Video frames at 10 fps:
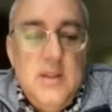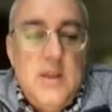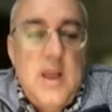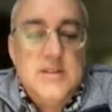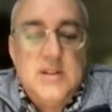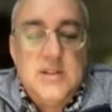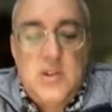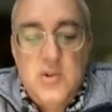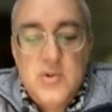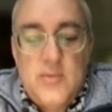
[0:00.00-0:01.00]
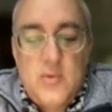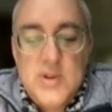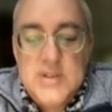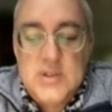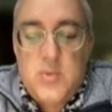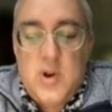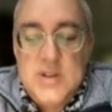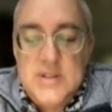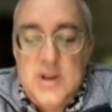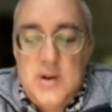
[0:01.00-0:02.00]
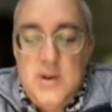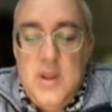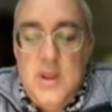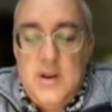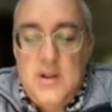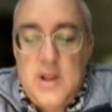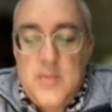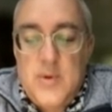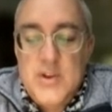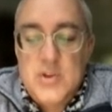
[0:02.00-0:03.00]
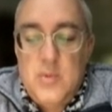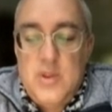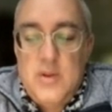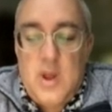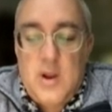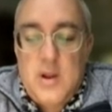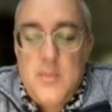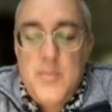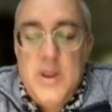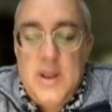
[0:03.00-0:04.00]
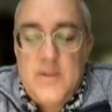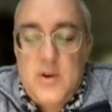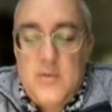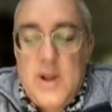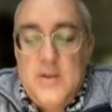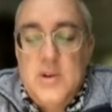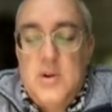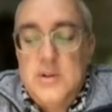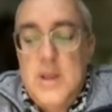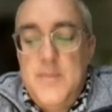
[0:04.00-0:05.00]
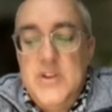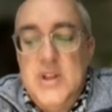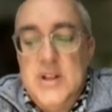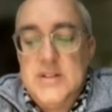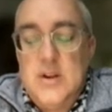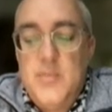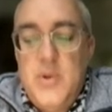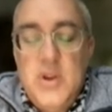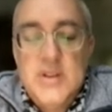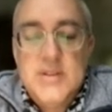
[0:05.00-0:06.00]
As a disclosure, of course, this work is done in collaboration with a company I've co-founded called Epigenics Therapeutics.